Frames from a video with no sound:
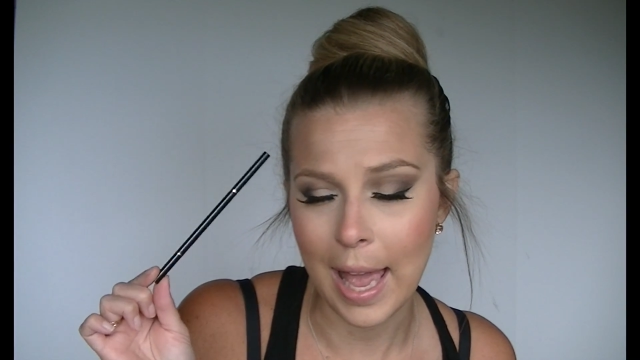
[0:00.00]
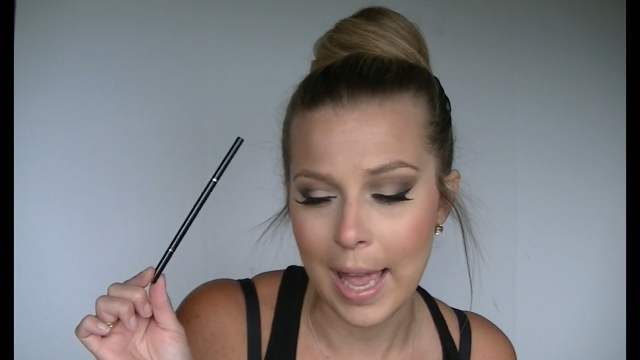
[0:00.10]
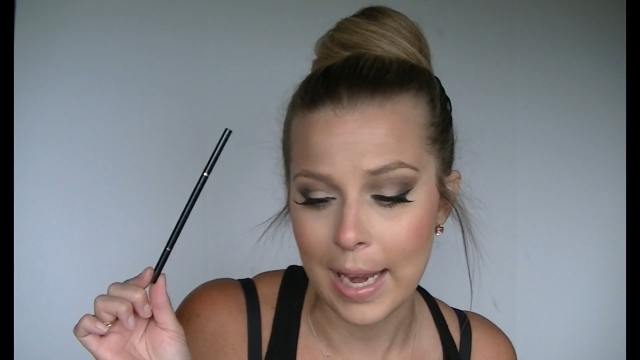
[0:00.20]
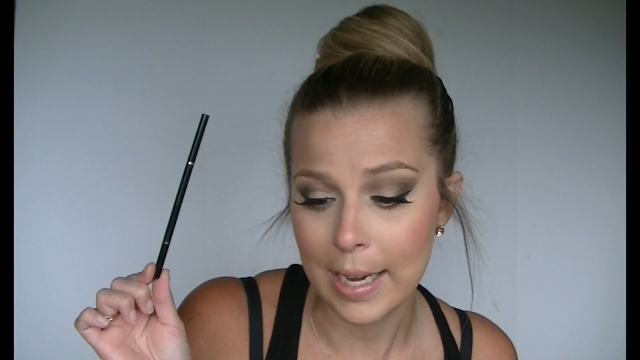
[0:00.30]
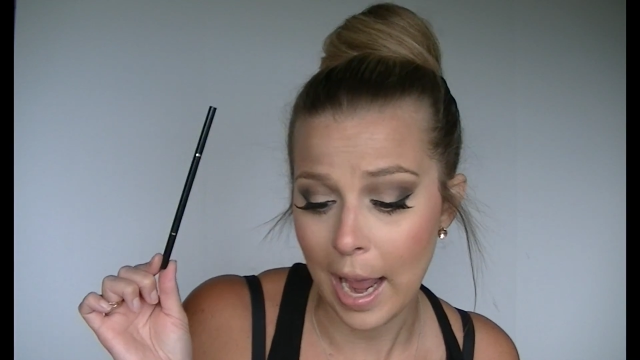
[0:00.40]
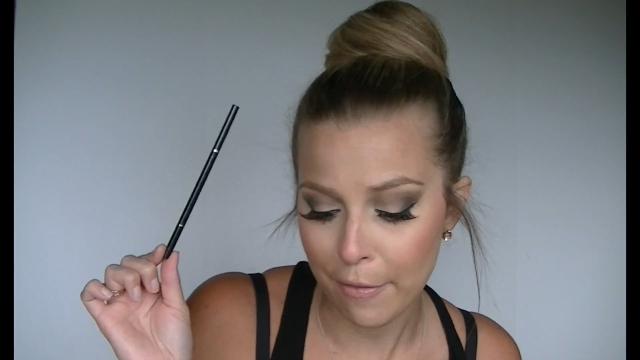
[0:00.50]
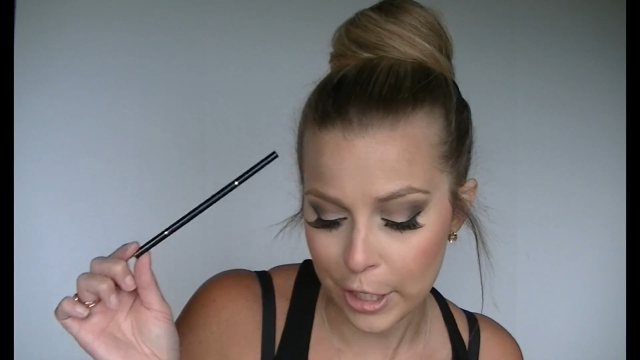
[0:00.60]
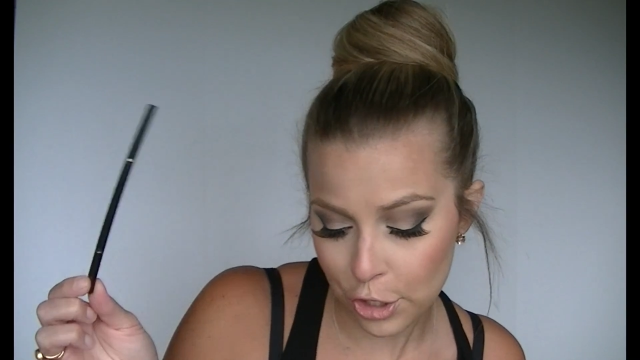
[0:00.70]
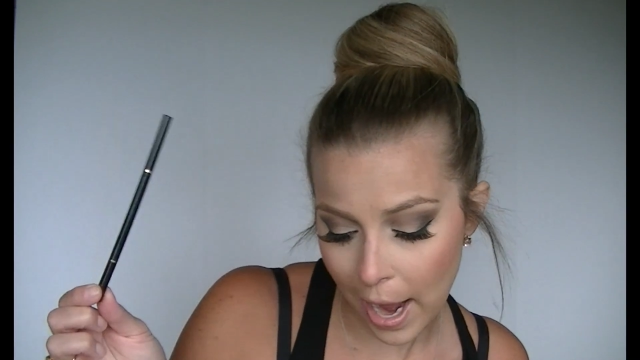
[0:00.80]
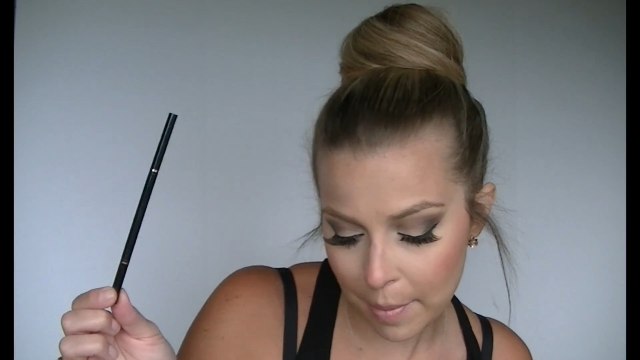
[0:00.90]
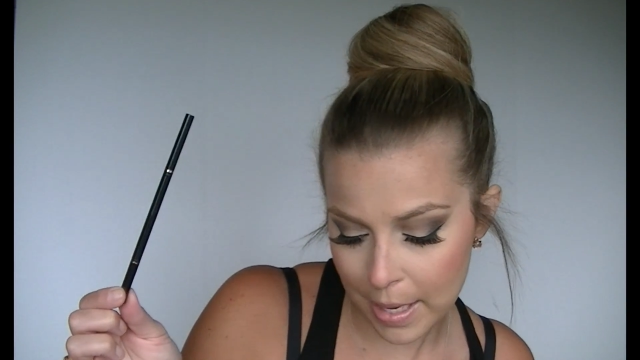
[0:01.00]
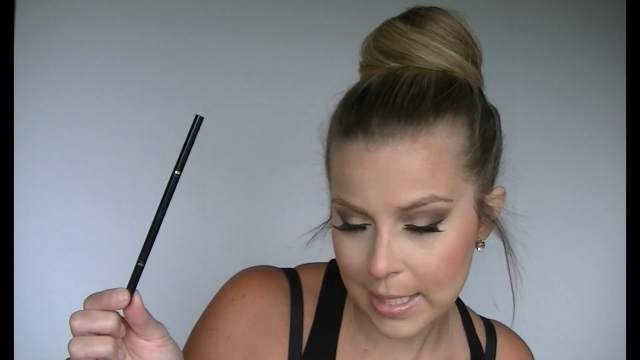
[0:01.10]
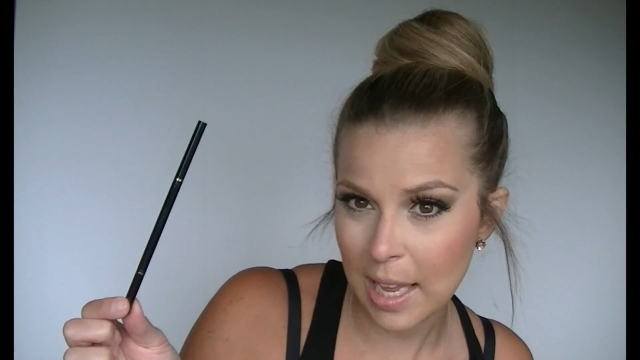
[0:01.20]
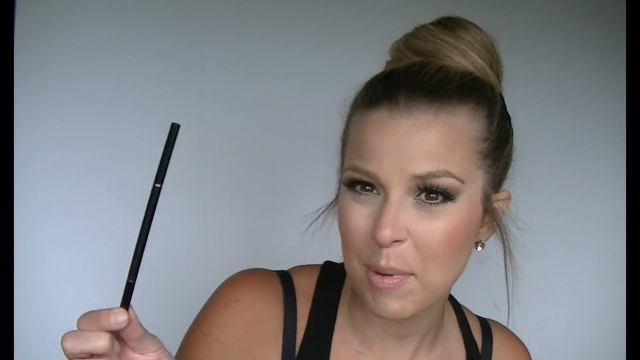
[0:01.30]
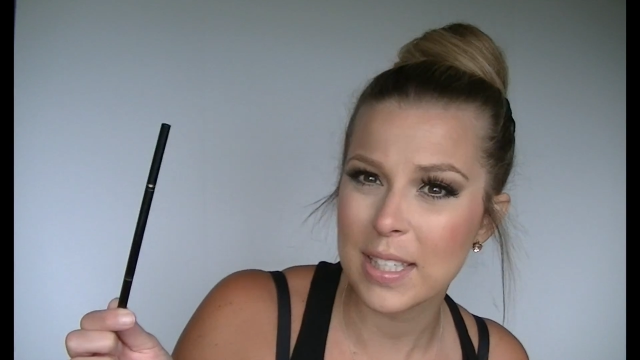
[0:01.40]
and I retract my
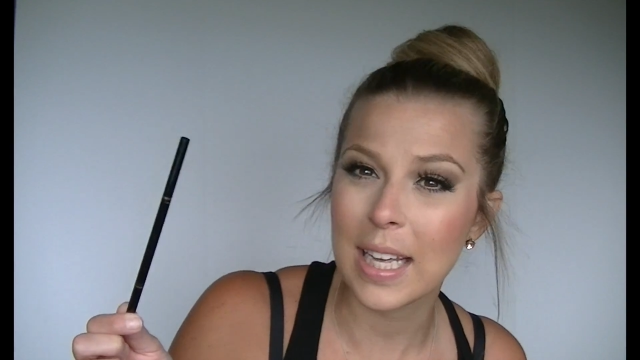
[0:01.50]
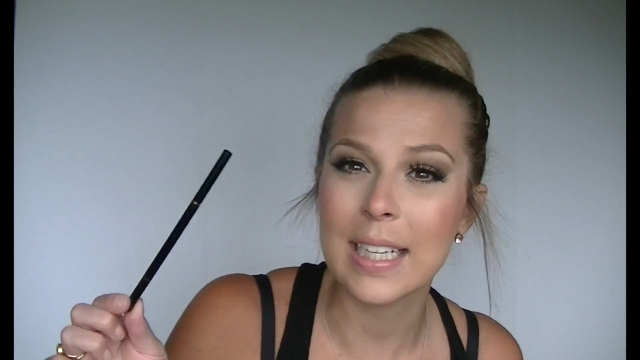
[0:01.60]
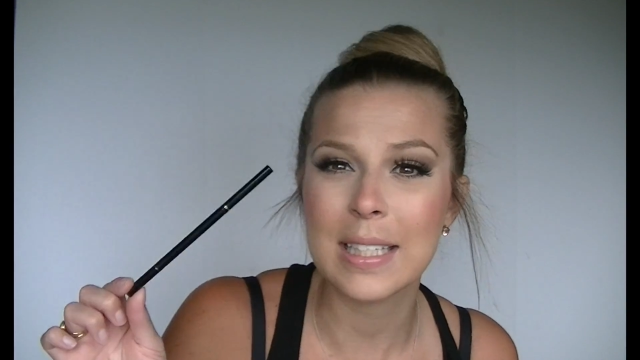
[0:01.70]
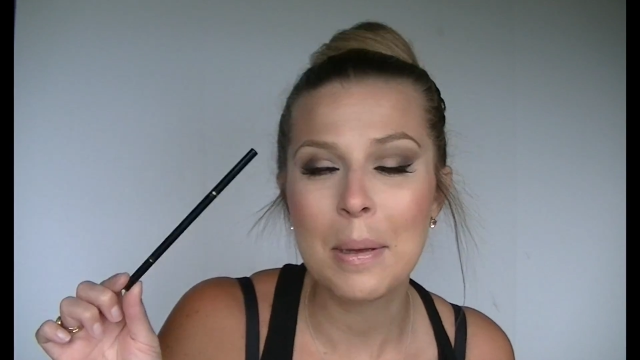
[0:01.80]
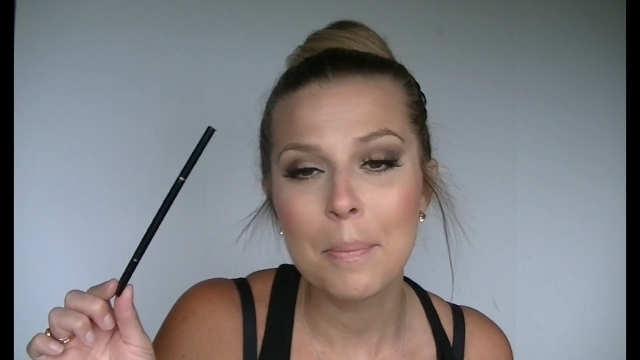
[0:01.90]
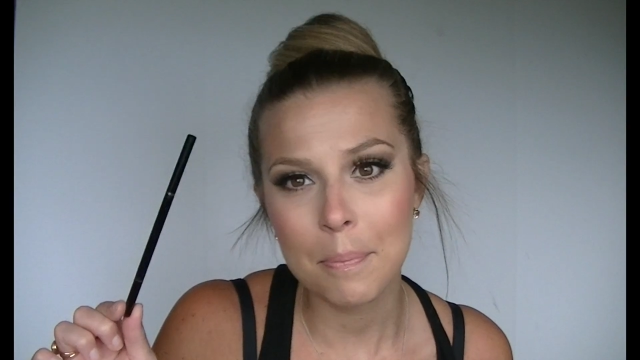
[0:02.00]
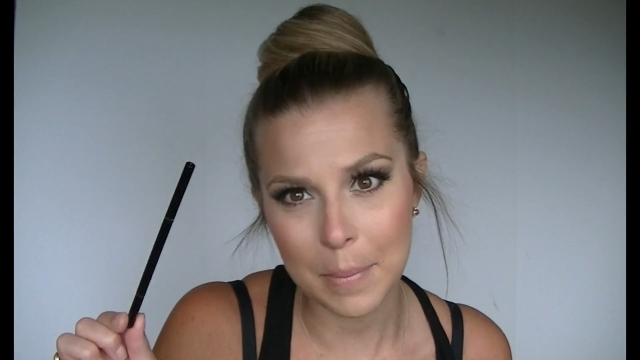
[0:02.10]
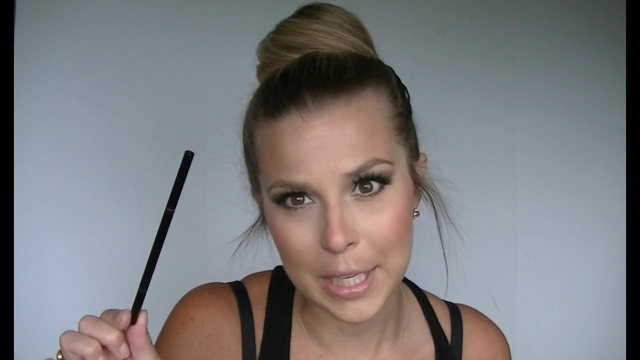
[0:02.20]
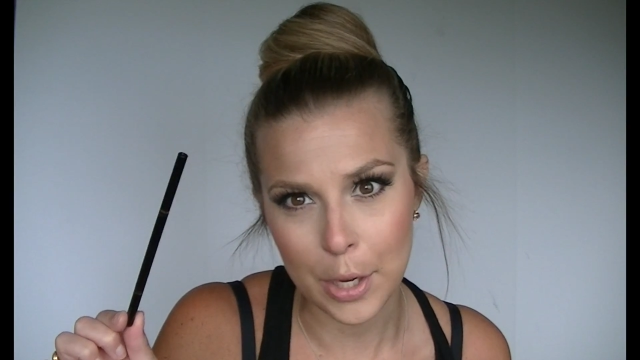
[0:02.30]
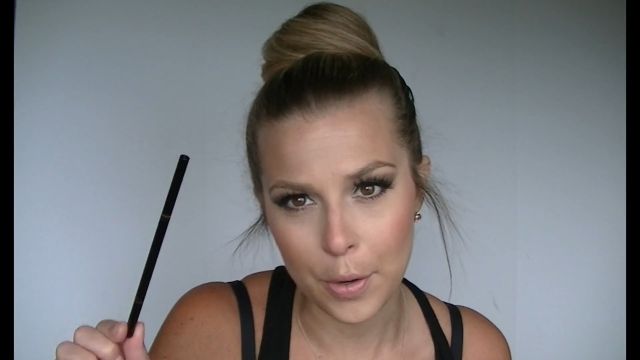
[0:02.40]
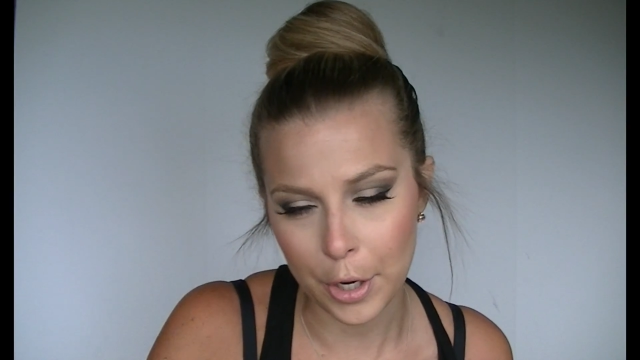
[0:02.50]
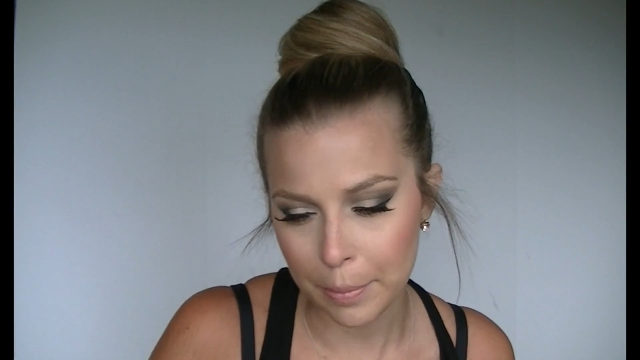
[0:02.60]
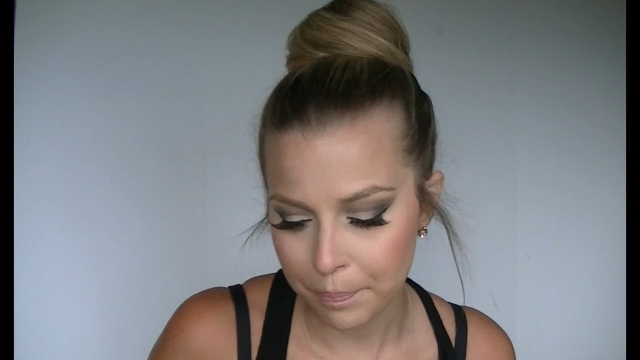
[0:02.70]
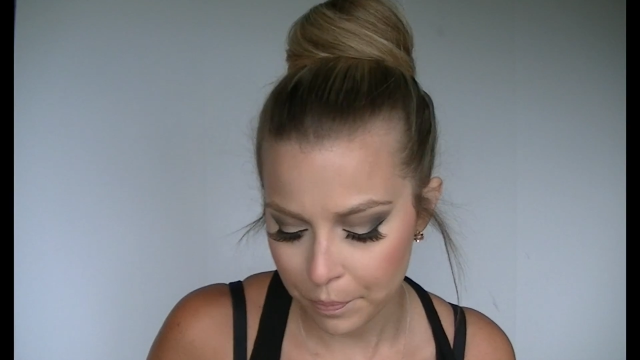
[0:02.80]
statements that it's mediocre.